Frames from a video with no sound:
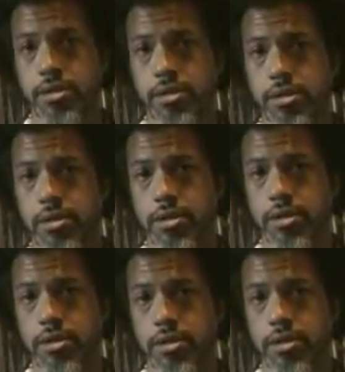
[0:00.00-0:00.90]

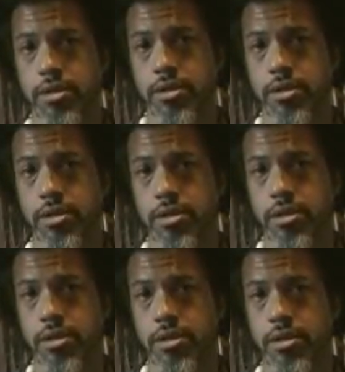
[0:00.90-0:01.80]

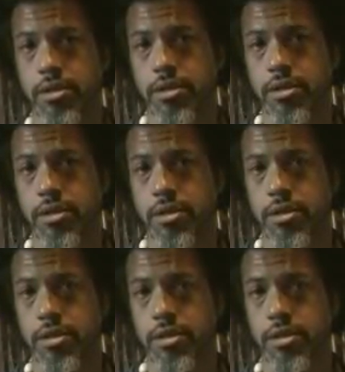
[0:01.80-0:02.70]

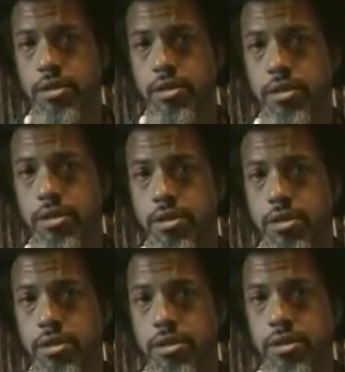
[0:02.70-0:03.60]

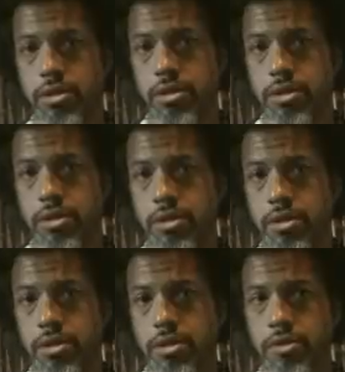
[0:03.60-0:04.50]

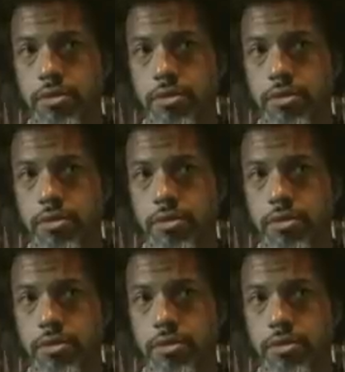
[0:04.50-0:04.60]
No one is speaking in this clip.